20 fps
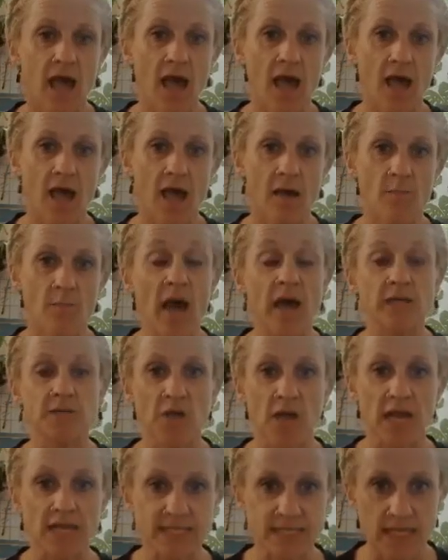
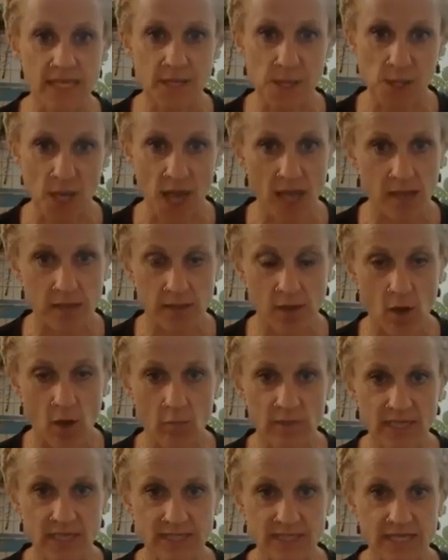addressing child
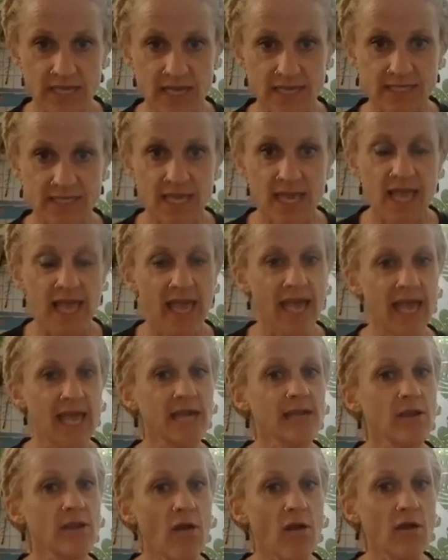homelessness,
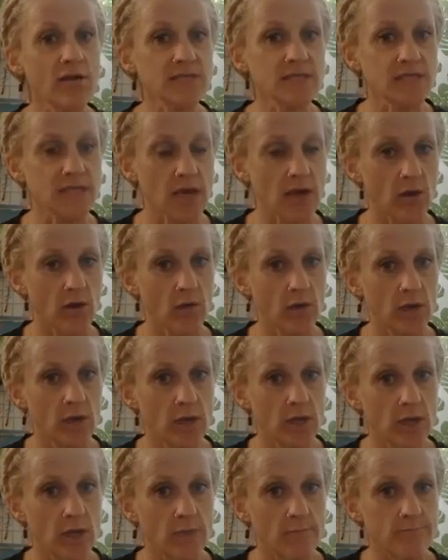and also
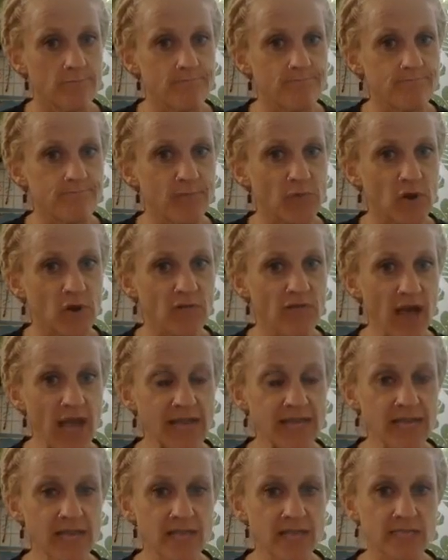
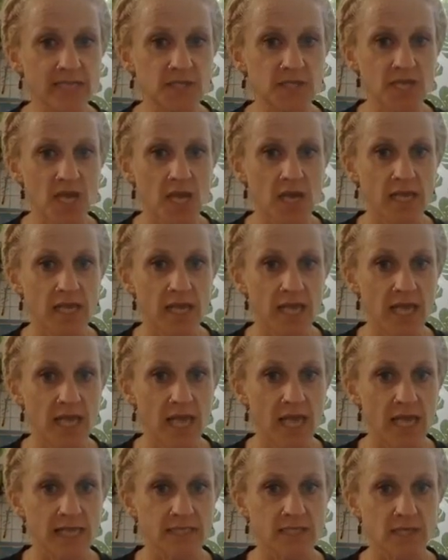providing these young
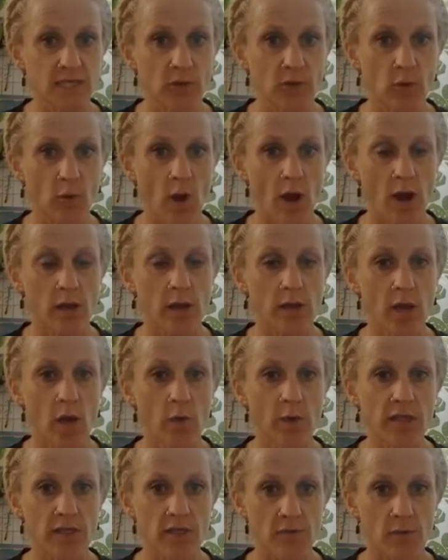kids who are
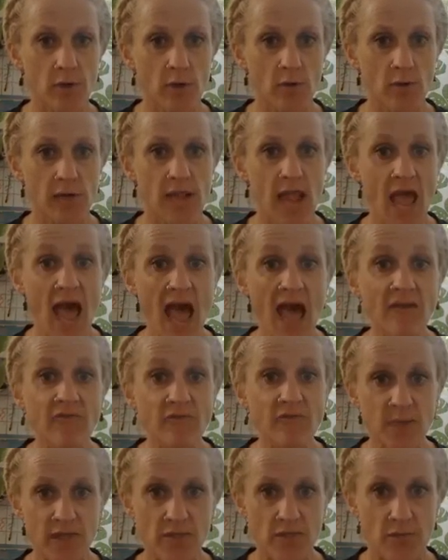going through and
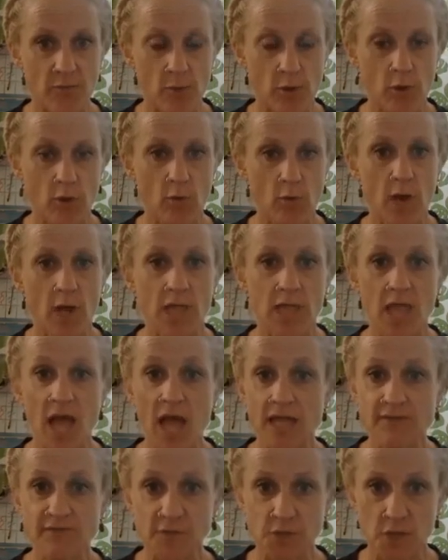have been through a
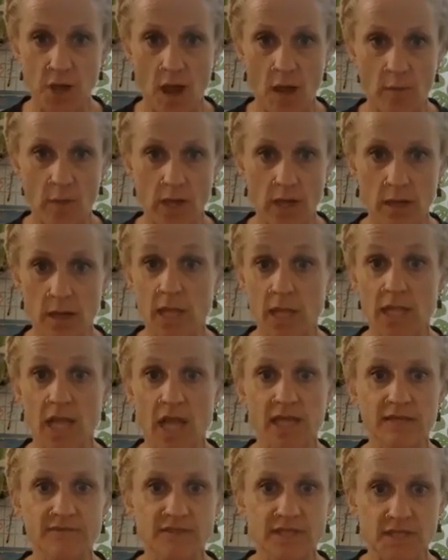lot of trauma, a
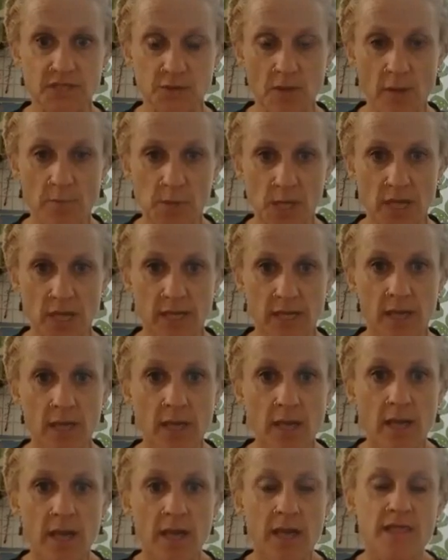lot of disruption,
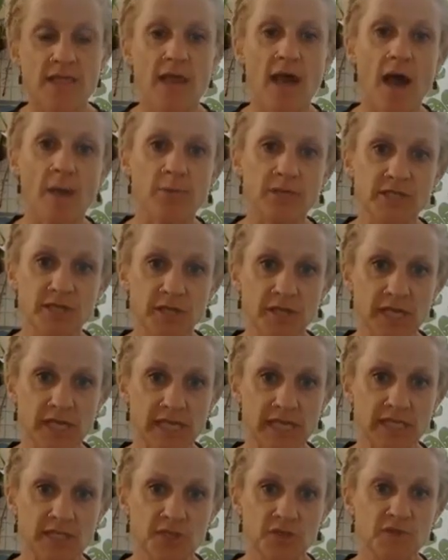the
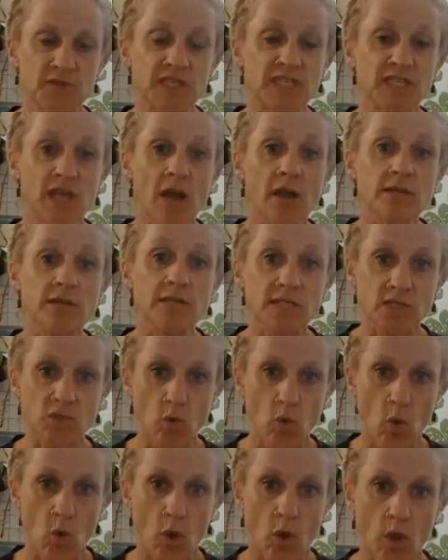opportunity to start
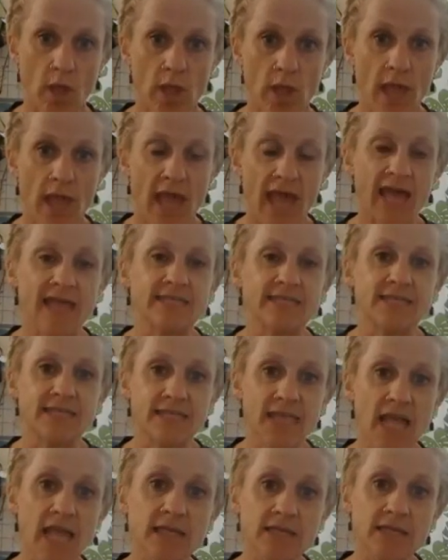school and
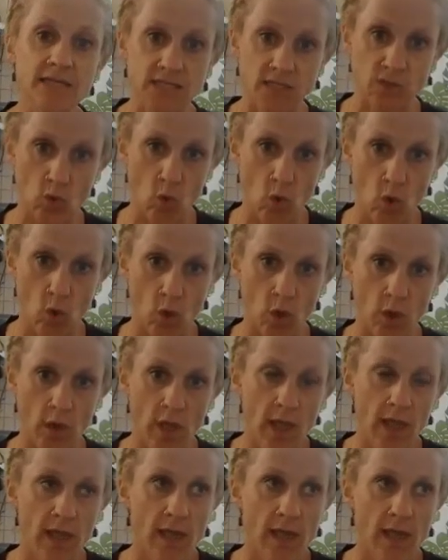stay in school